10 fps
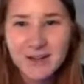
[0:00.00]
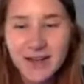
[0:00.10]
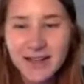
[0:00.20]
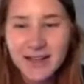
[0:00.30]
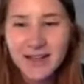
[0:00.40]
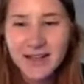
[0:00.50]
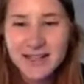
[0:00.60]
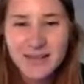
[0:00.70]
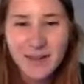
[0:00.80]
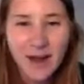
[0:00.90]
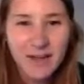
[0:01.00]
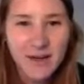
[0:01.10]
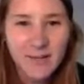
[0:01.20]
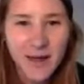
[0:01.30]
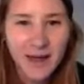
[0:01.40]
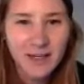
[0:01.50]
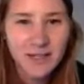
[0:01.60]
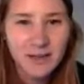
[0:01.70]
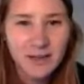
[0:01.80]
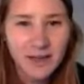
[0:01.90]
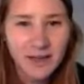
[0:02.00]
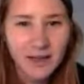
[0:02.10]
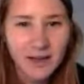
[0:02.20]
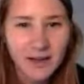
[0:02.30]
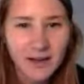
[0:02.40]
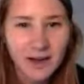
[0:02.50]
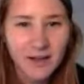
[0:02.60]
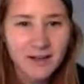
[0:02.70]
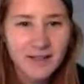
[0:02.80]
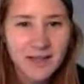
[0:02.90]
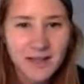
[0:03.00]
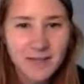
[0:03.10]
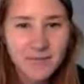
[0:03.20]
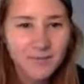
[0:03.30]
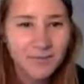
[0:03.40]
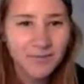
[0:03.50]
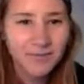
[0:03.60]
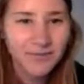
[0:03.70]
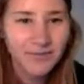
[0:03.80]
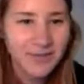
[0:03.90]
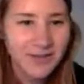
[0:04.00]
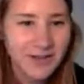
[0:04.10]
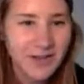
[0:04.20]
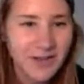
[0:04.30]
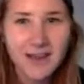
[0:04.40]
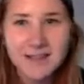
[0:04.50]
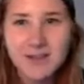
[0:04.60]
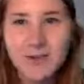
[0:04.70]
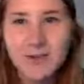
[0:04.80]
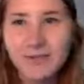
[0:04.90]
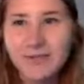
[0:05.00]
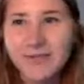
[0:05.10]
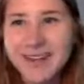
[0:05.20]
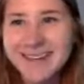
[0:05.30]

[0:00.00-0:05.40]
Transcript: I also like that like somehow they match the color scheme. So that's cool.